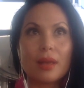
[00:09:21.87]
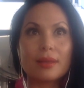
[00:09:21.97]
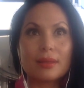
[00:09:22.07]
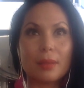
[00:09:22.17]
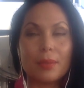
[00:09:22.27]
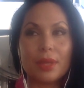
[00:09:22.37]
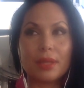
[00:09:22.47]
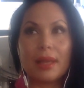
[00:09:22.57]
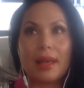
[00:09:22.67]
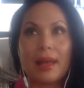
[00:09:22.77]
something
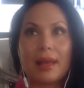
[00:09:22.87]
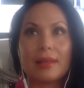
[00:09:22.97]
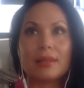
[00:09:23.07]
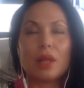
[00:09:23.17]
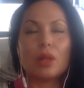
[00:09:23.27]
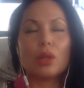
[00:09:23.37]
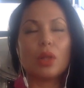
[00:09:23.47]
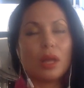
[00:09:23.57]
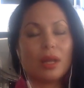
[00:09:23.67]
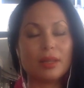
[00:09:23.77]
that has a
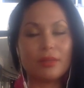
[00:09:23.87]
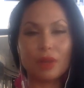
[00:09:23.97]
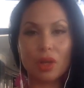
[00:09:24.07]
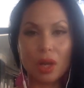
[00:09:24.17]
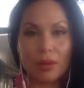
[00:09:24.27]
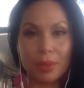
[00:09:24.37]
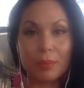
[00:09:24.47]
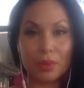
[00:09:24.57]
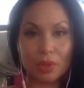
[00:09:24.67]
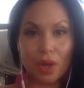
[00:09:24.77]
lot of different
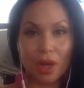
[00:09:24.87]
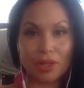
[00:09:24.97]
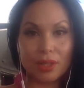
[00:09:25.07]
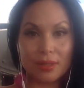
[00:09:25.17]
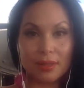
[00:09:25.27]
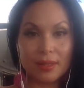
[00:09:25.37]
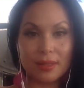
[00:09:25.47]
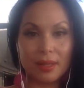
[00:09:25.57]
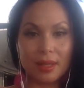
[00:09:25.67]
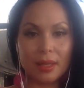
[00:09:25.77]
people's
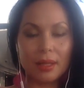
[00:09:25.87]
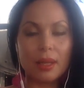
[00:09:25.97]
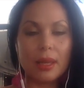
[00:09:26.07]
consciousness in it.